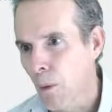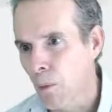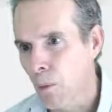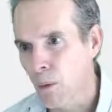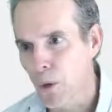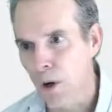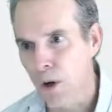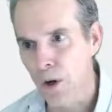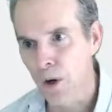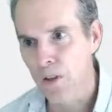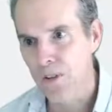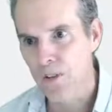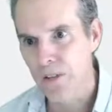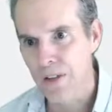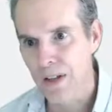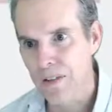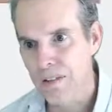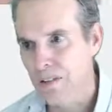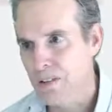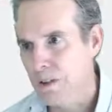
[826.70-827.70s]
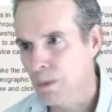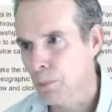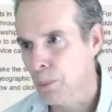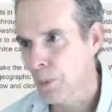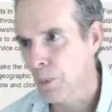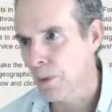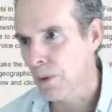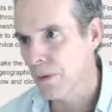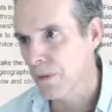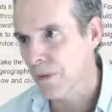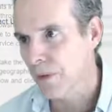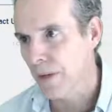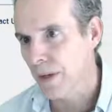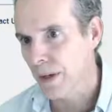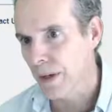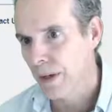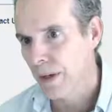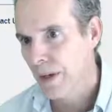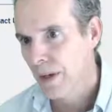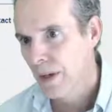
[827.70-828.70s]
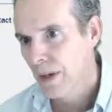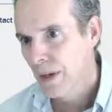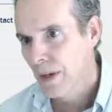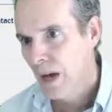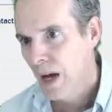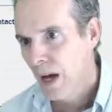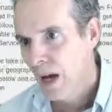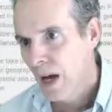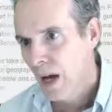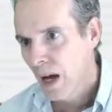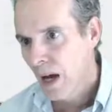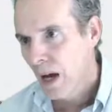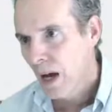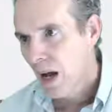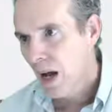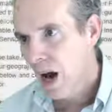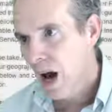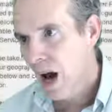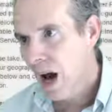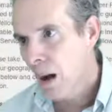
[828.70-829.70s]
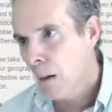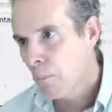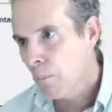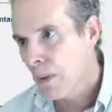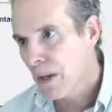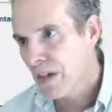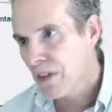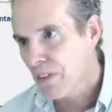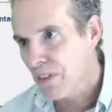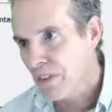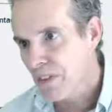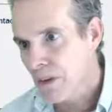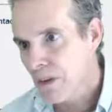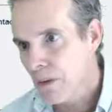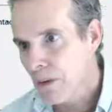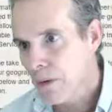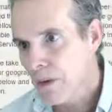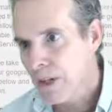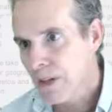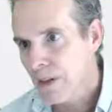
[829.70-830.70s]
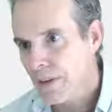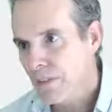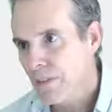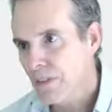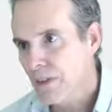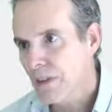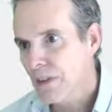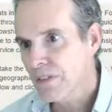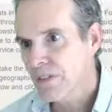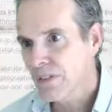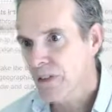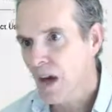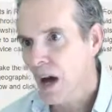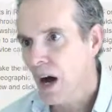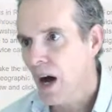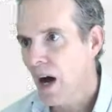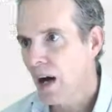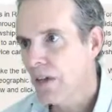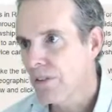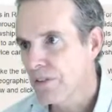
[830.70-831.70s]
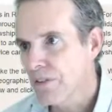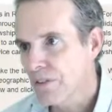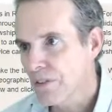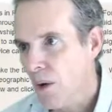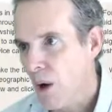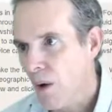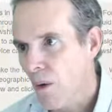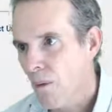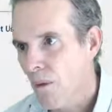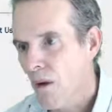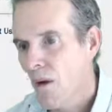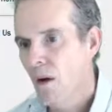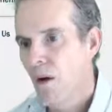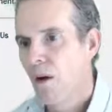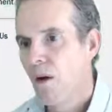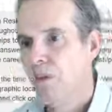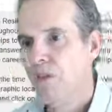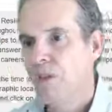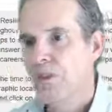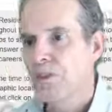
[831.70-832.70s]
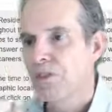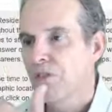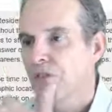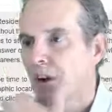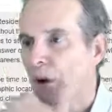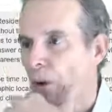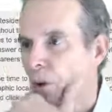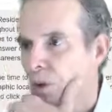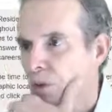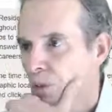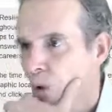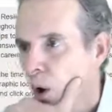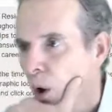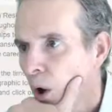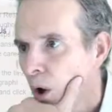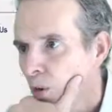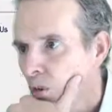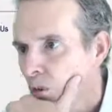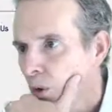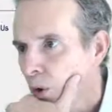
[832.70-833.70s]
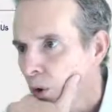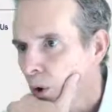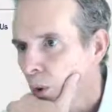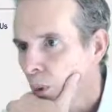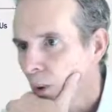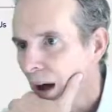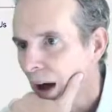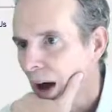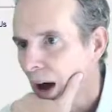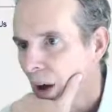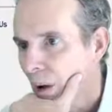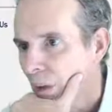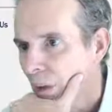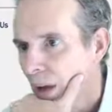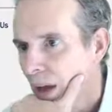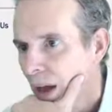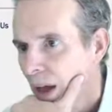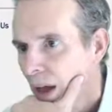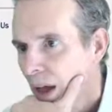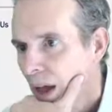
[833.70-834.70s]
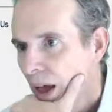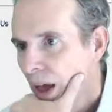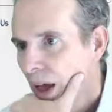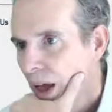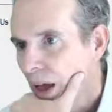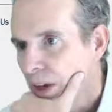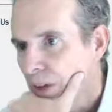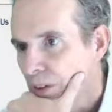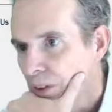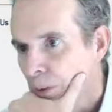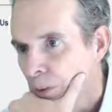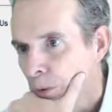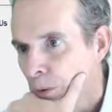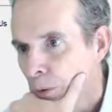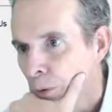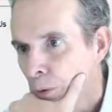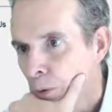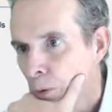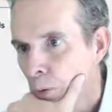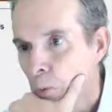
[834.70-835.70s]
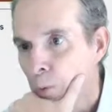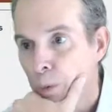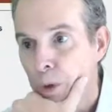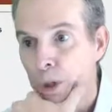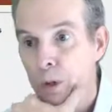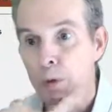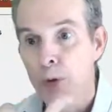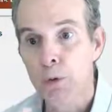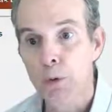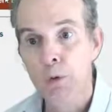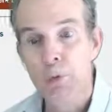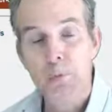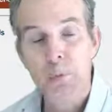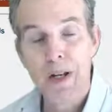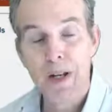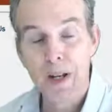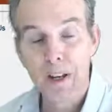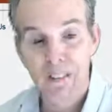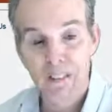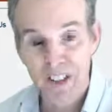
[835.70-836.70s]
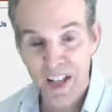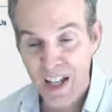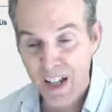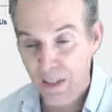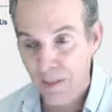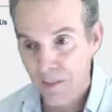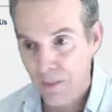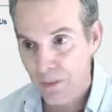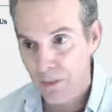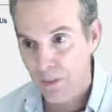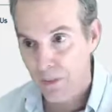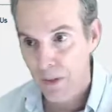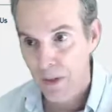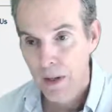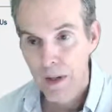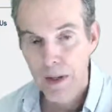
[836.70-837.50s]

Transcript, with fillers: it works, and that's the important thing. In theory, these guys, these folks also go out and do recruitment events.